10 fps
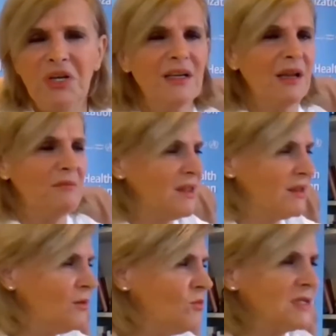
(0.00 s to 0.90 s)
and
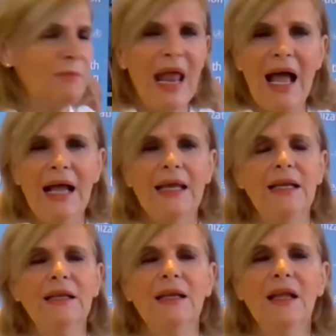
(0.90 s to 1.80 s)
everything was black,
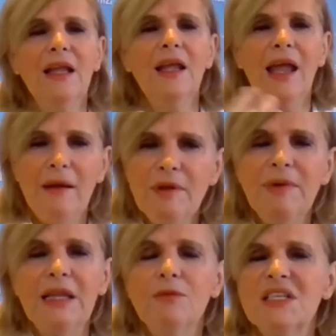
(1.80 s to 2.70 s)
and
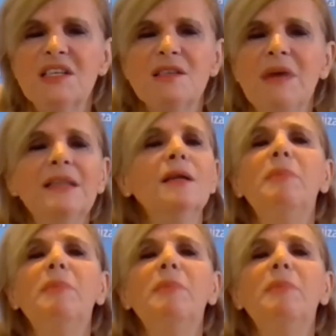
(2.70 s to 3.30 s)
everybody was asthmatic,